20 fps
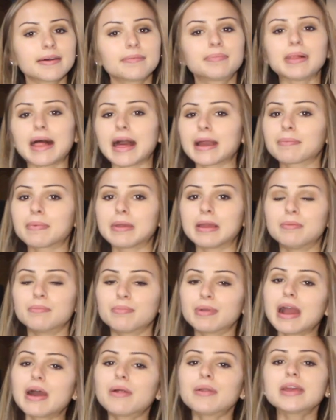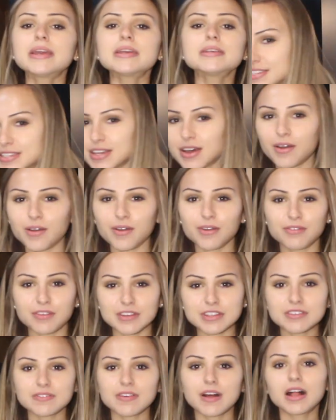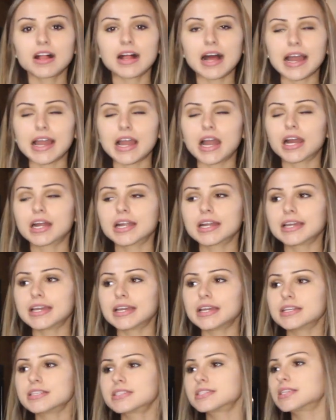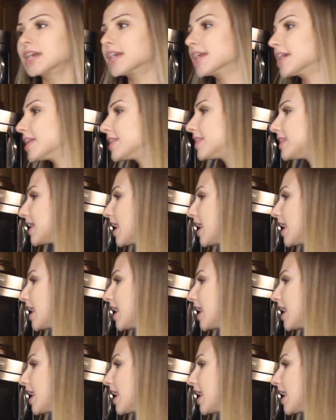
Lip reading: the black bean brownies. So first of all, I already started